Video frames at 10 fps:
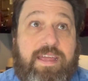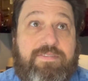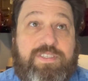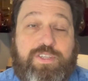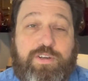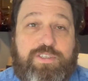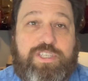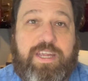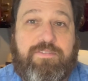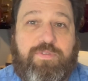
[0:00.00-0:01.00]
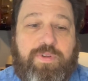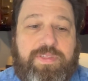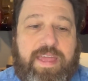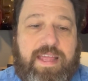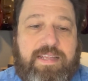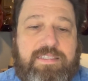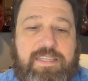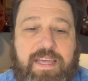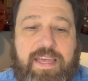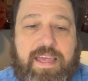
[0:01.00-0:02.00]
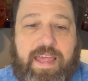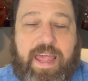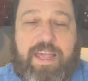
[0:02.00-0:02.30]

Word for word: of searching for things in